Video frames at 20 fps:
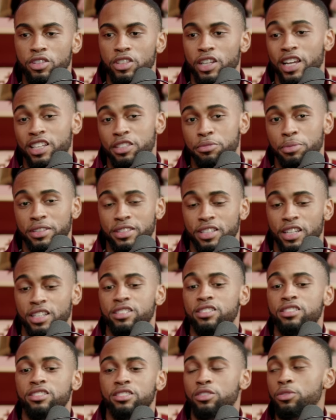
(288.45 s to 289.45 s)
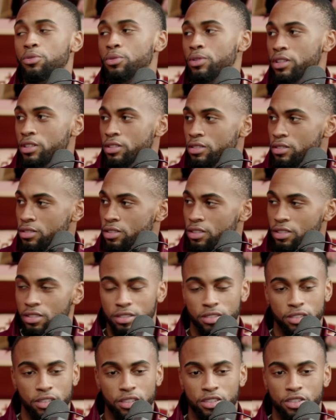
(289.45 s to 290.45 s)
the expectation is to win.
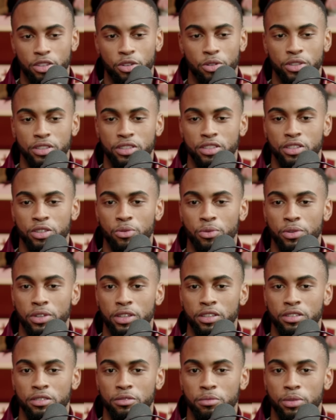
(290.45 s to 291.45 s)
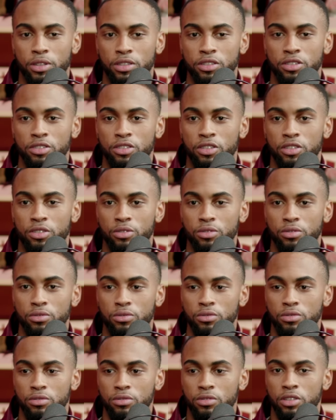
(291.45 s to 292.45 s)
It's always to win, but, you know,
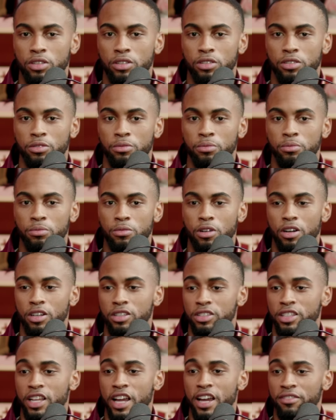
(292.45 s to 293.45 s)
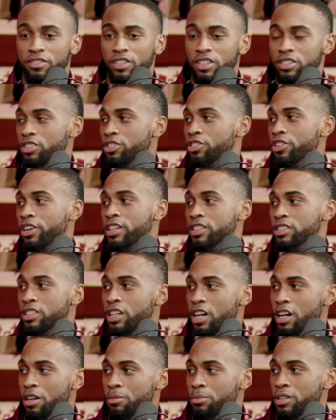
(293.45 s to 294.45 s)
our staff does a great
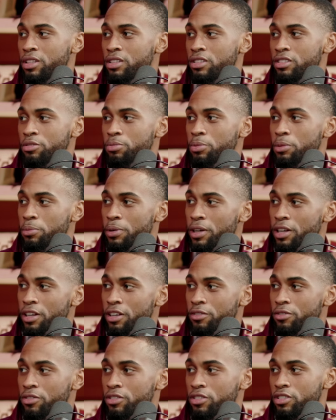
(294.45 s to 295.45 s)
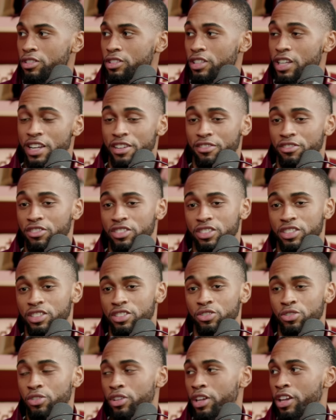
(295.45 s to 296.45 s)
job getting us prepared for every
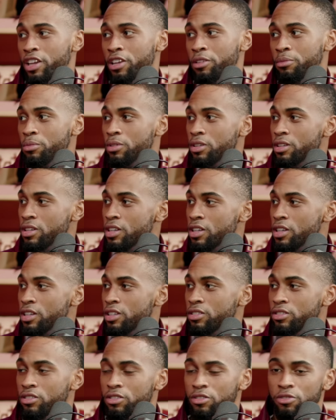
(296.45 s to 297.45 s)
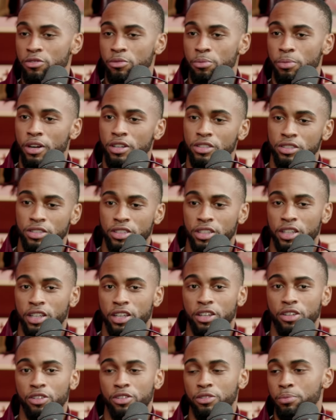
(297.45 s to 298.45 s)
single game, you know, from
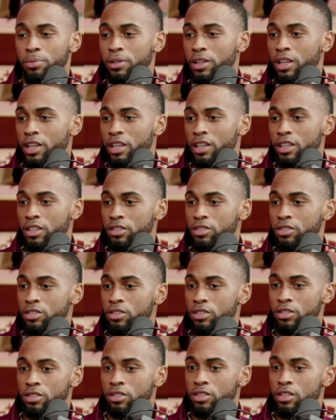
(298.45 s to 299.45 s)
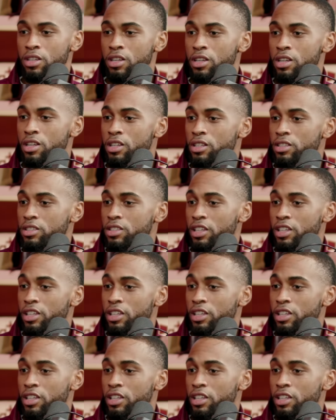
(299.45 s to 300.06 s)
personnel to plays to to